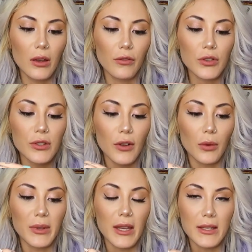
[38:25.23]
first of
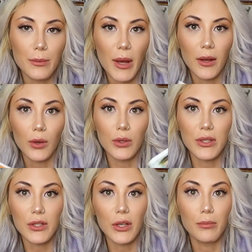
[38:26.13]
all, with the Ace of Pentacles,
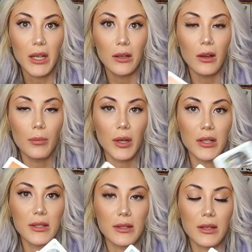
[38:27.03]
this could mean
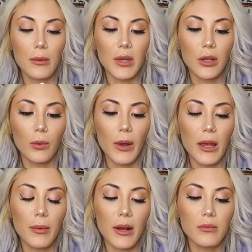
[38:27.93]
abundance is coming your
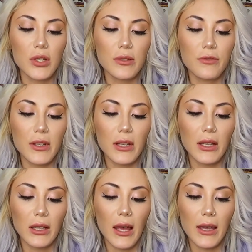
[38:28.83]
way, but I'm just
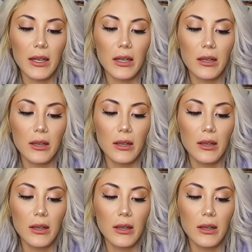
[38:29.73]
feeling like